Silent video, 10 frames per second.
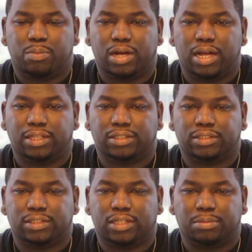But
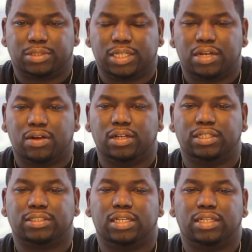I'm saying all
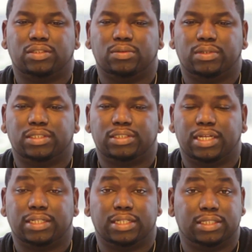this to let you
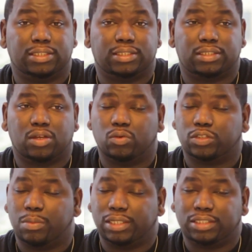understand that this
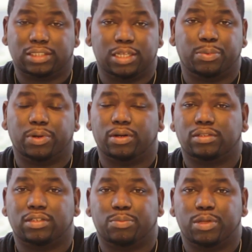goes much
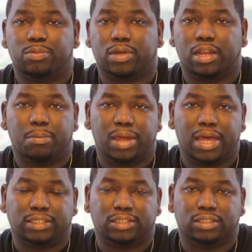deeper than people can
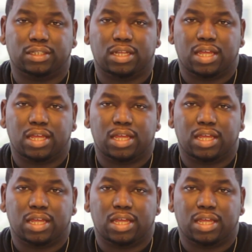imagine